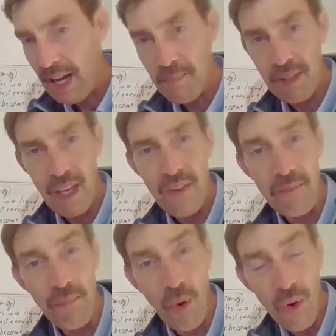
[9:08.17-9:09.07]
I'm
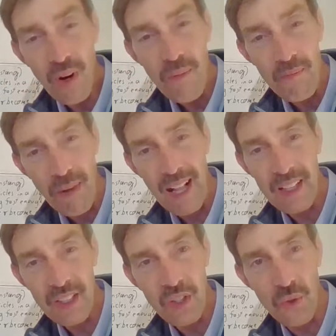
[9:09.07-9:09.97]
giving more
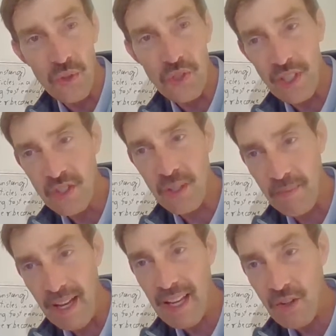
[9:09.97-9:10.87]
molecules
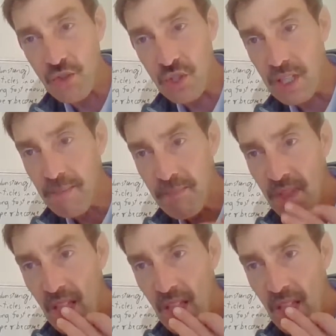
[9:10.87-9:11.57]
some energy.